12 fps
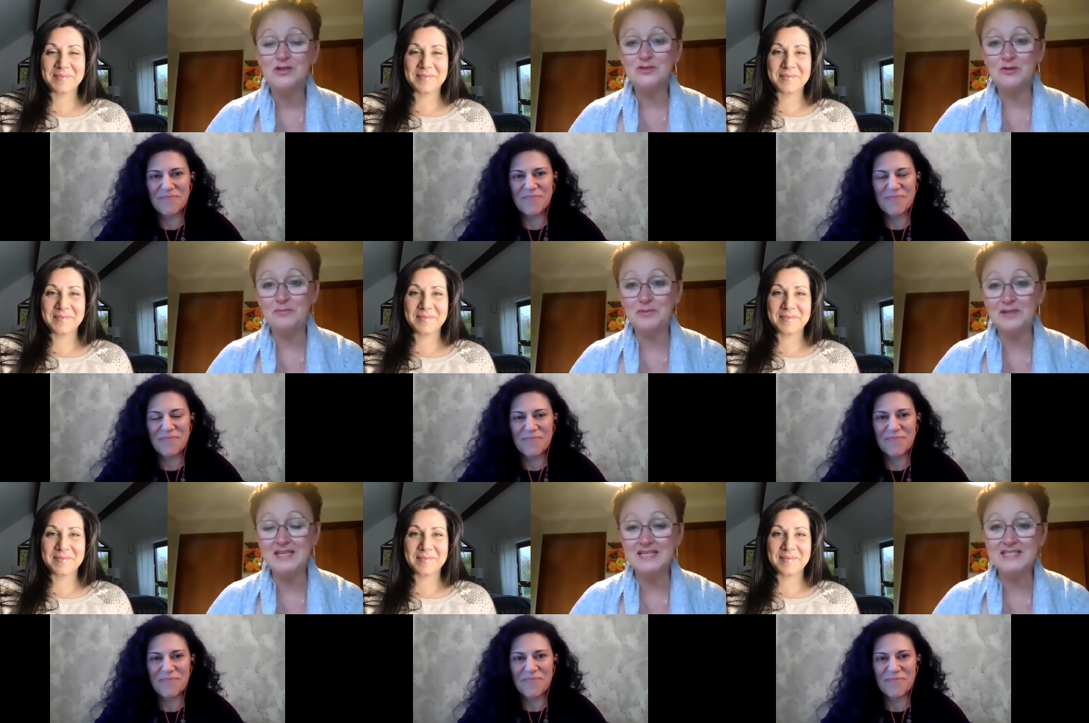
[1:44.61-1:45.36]
Speaker 1: So
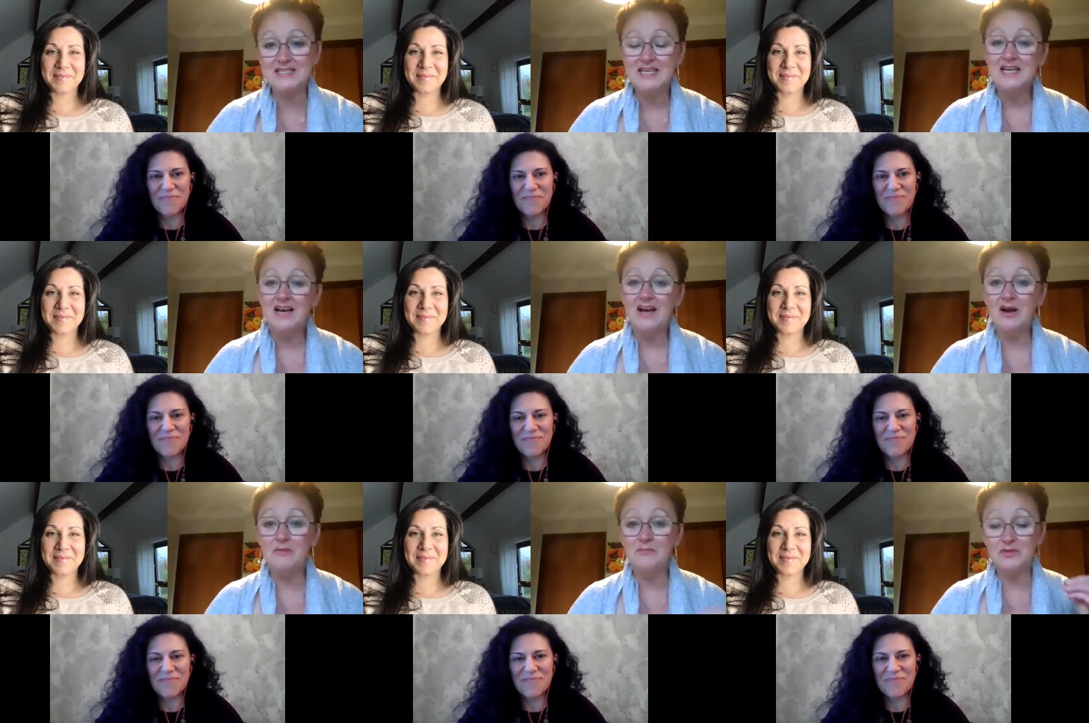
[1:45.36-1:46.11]
please,
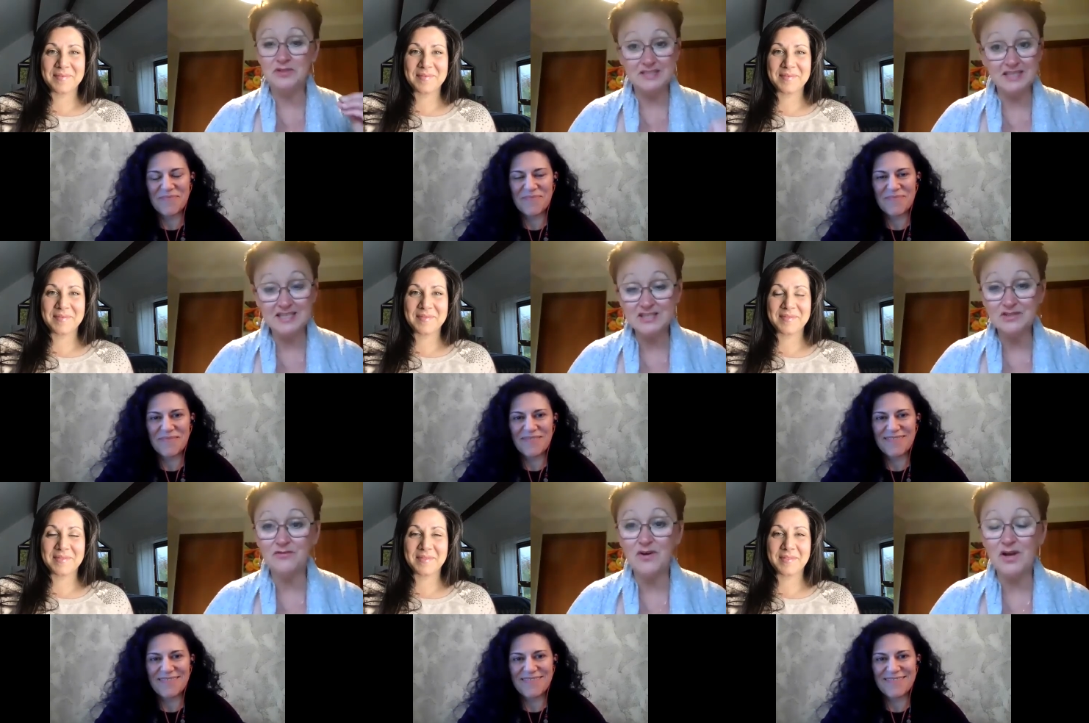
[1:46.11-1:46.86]
um, the
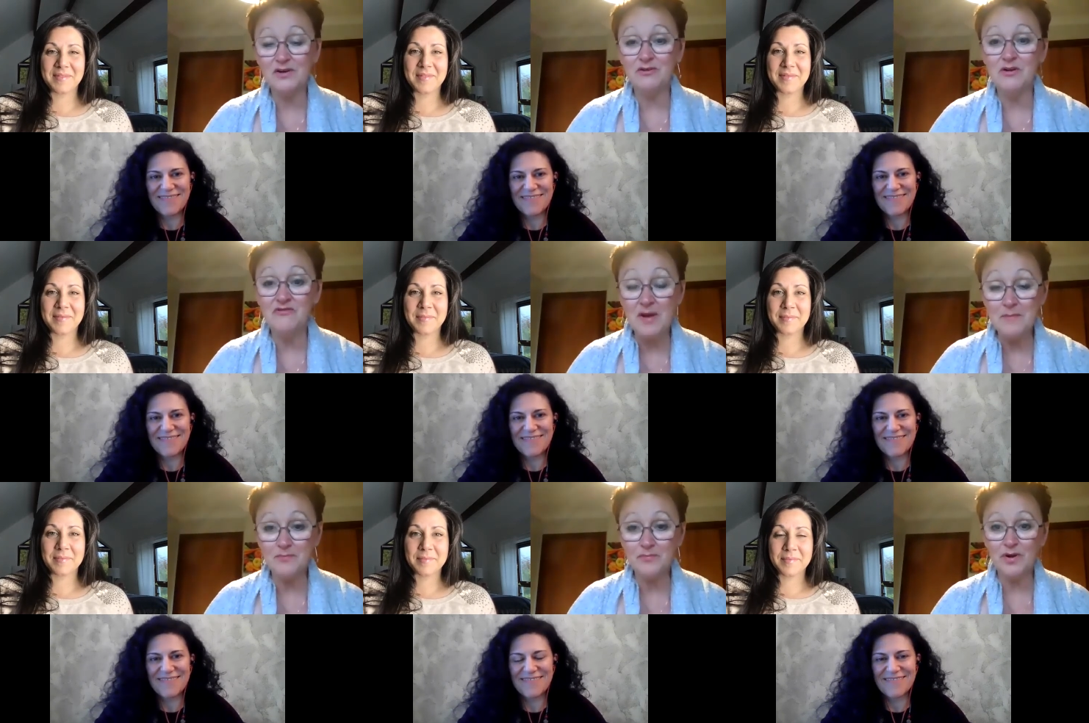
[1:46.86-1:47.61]
tickets are via
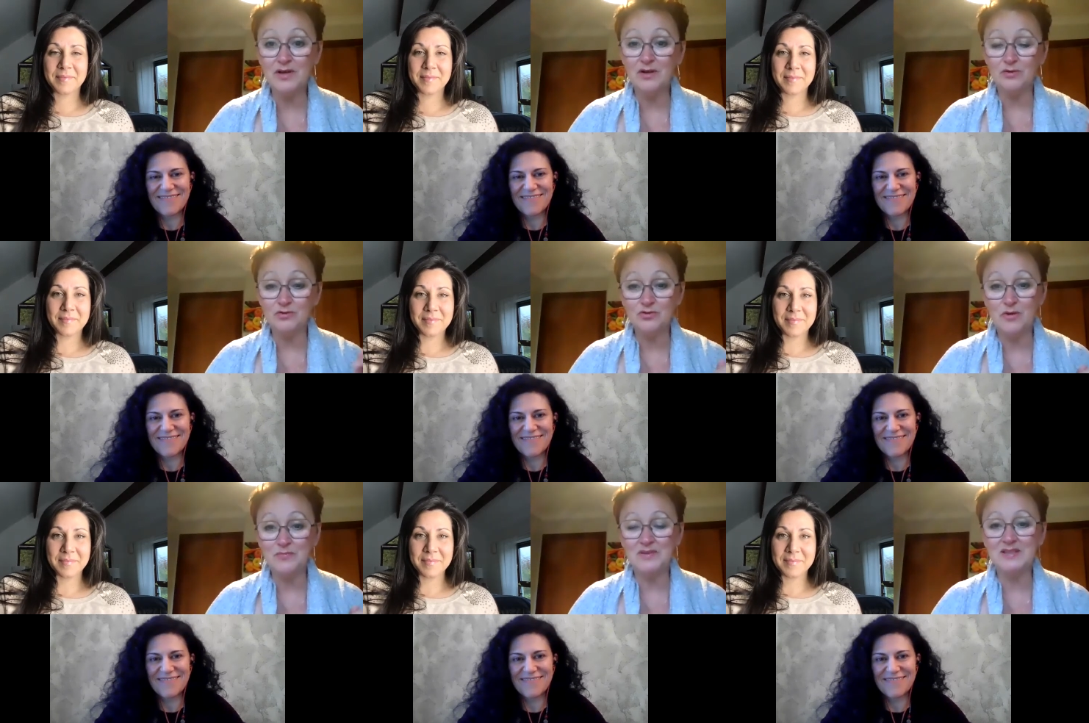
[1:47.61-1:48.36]
Eventbrite. I'll
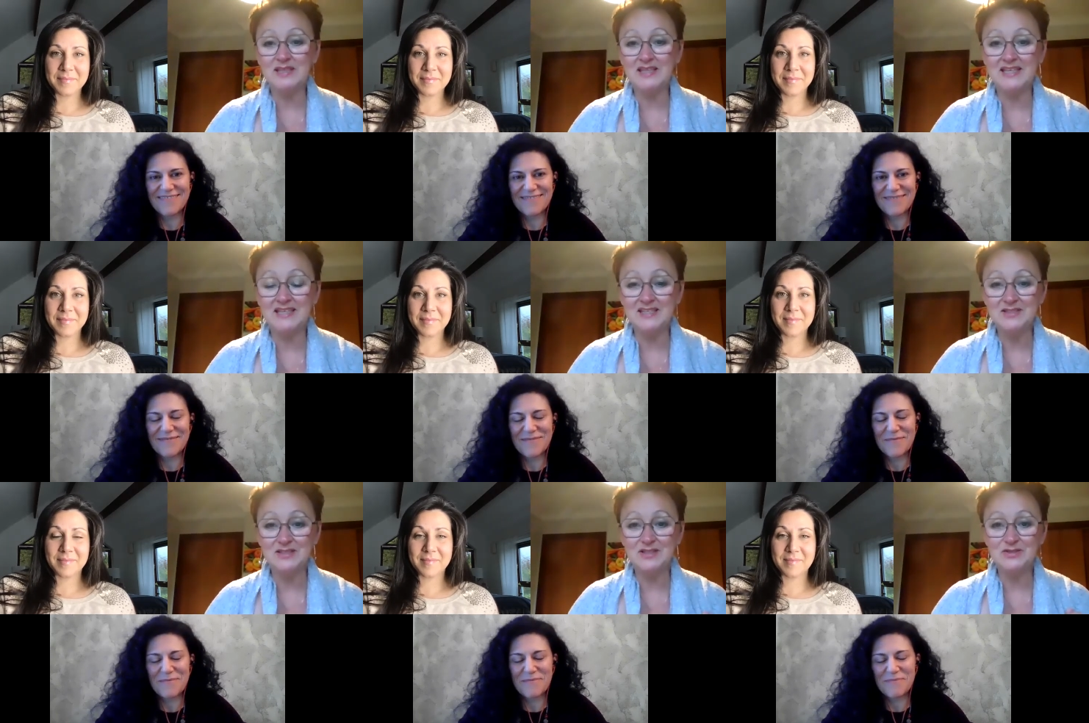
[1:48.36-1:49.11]
drop the link in
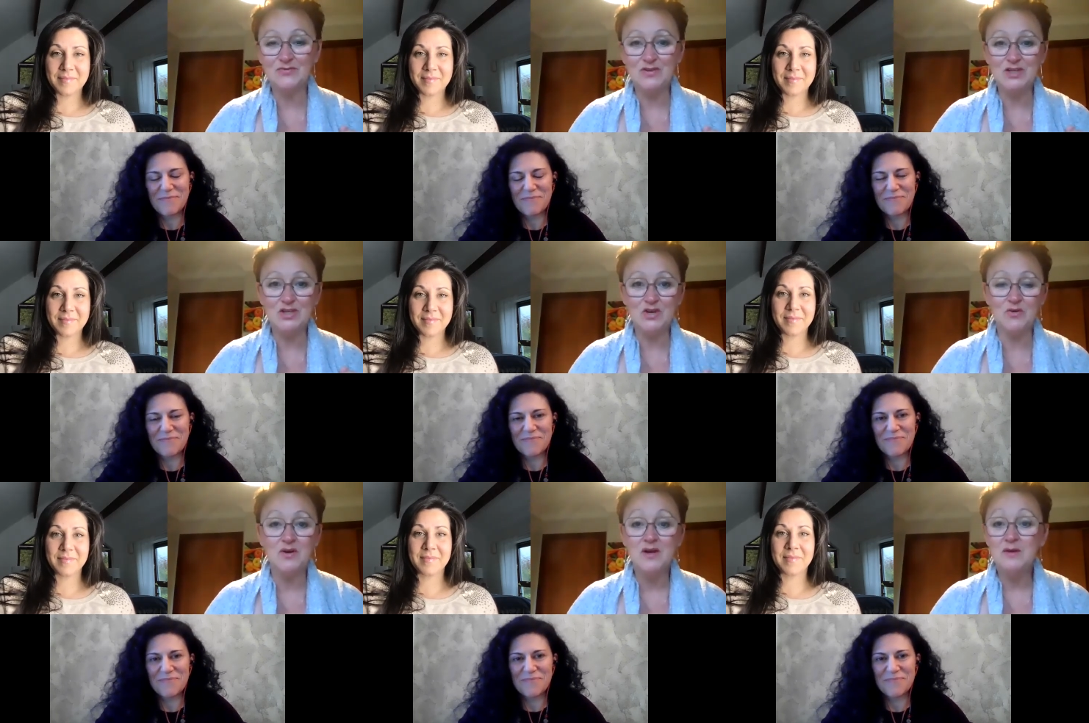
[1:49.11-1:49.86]
under this
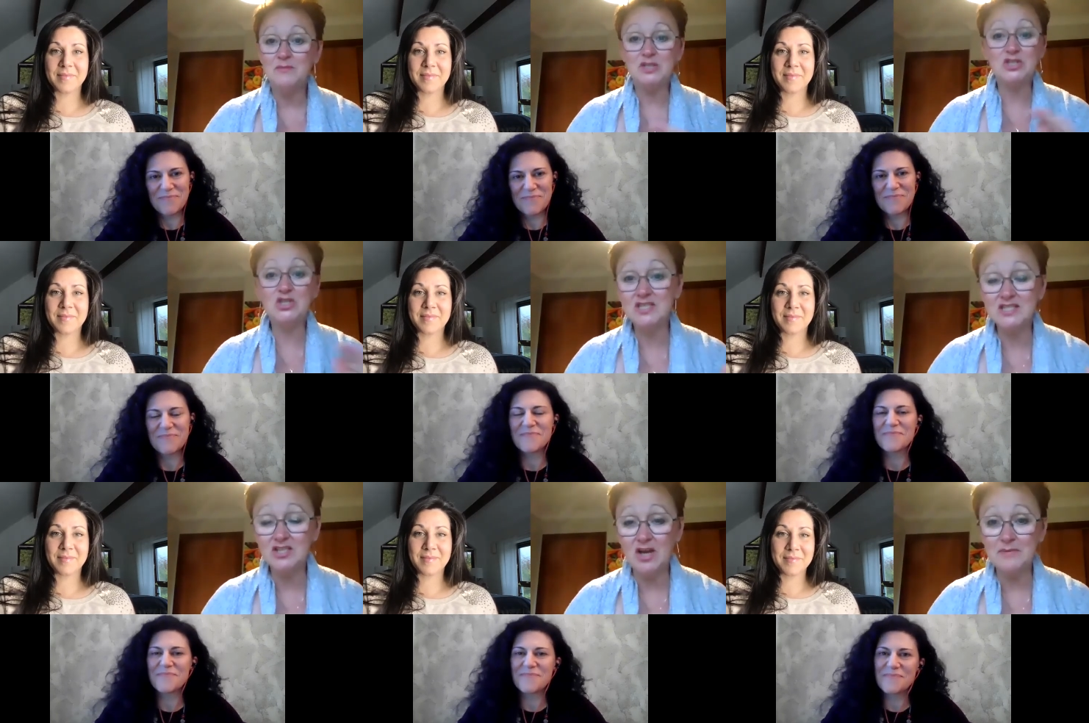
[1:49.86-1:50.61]
video, but
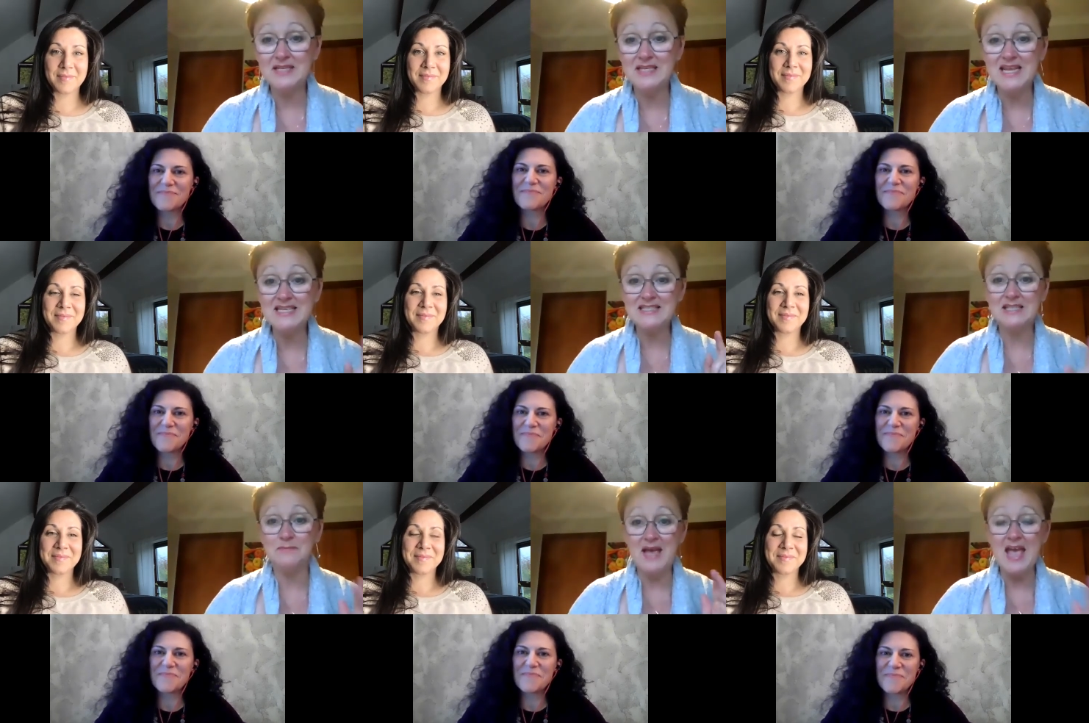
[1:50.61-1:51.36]
just type in
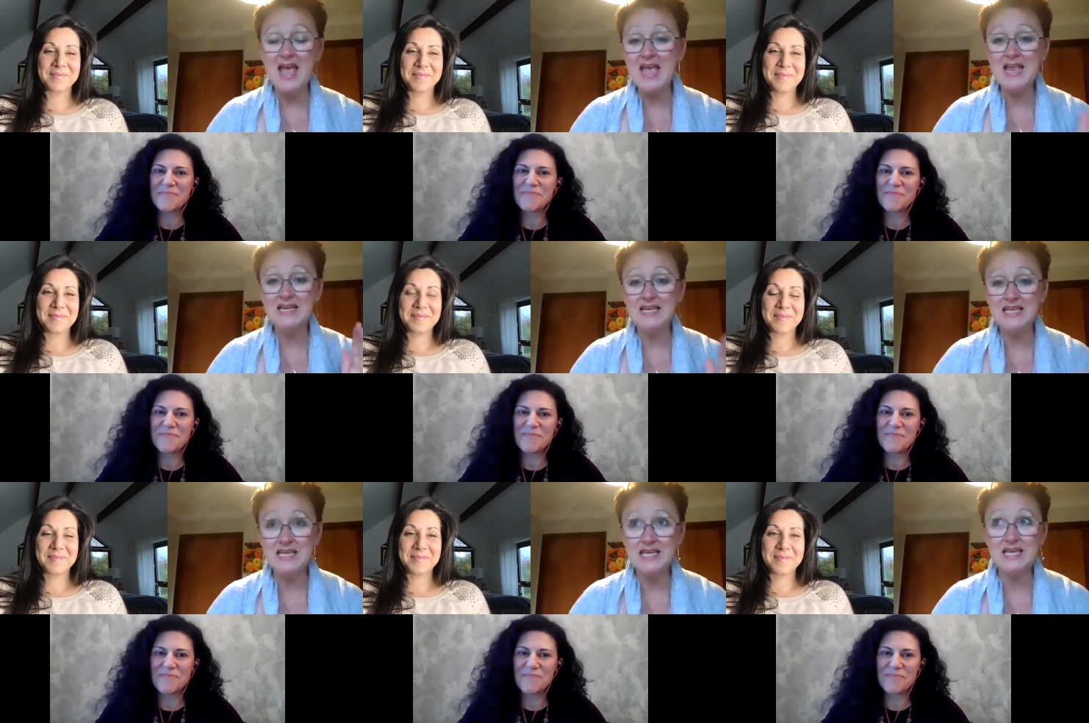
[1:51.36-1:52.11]
Neslib,
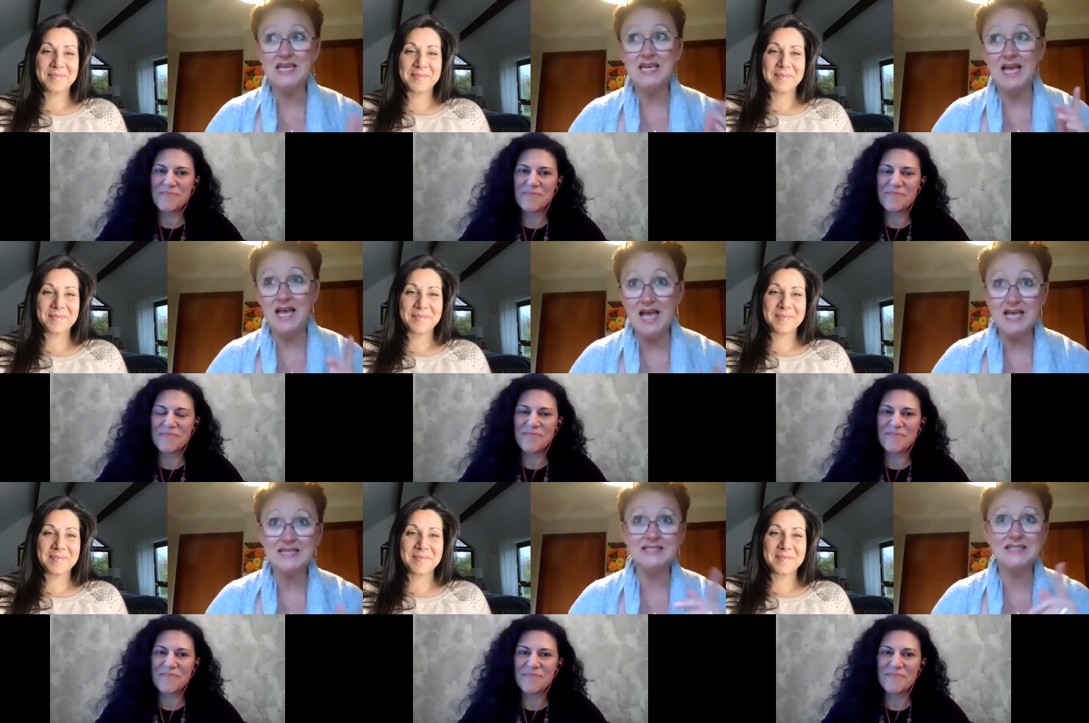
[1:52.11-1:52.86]
N E
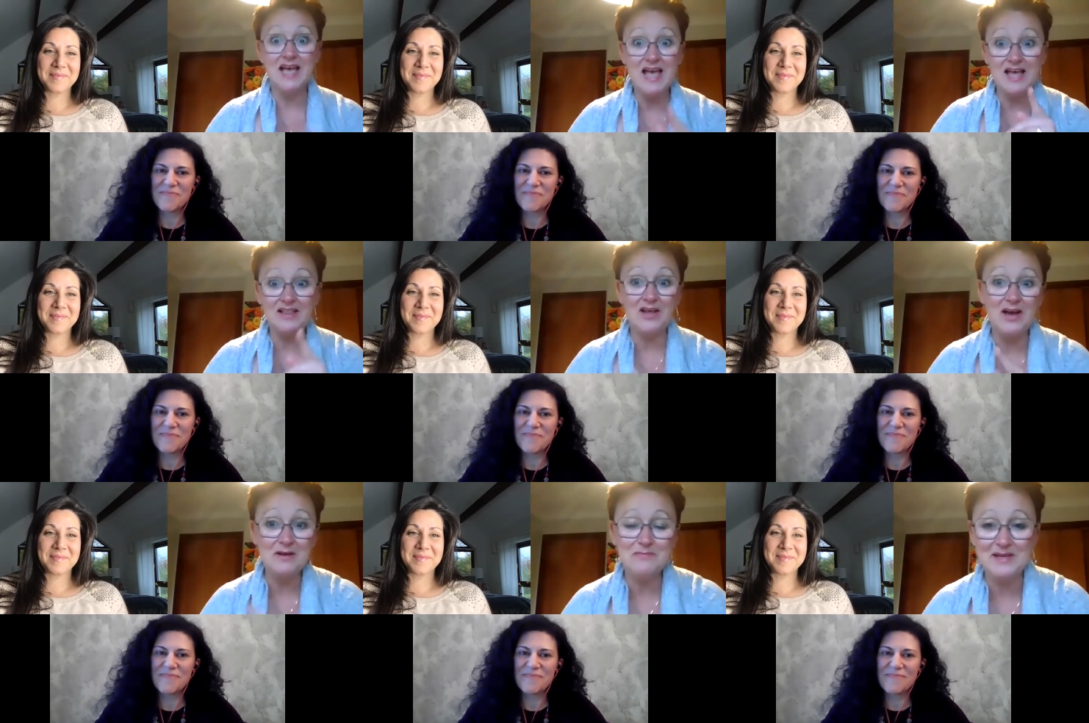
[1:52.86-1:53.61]
S L
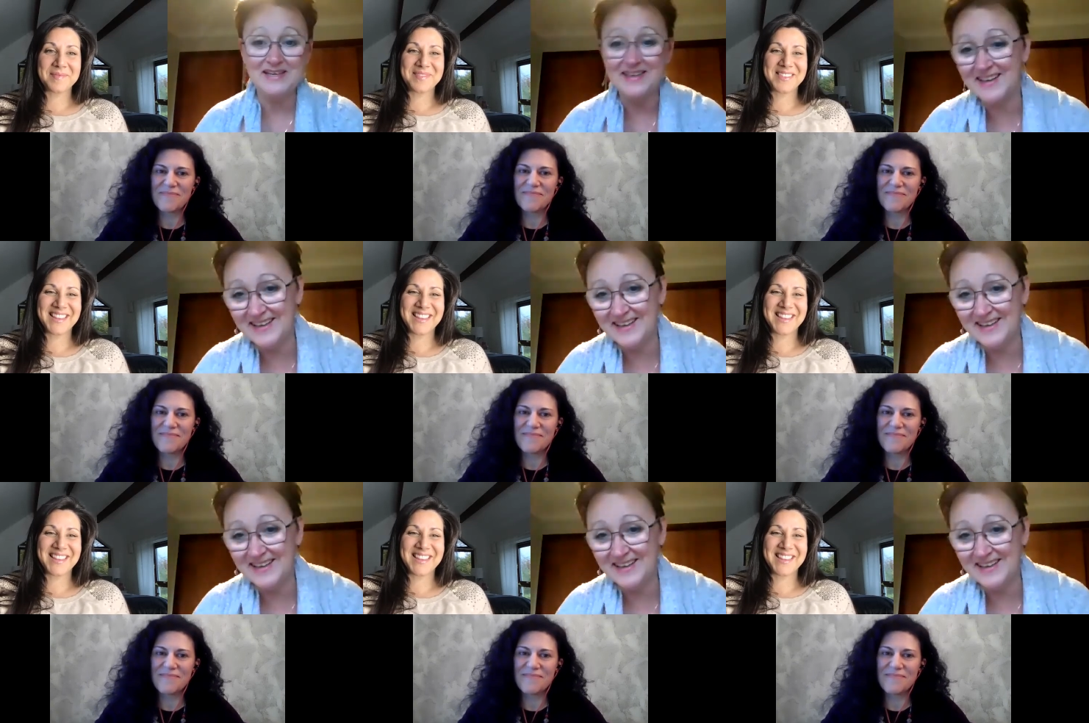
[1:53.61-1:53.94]
I B.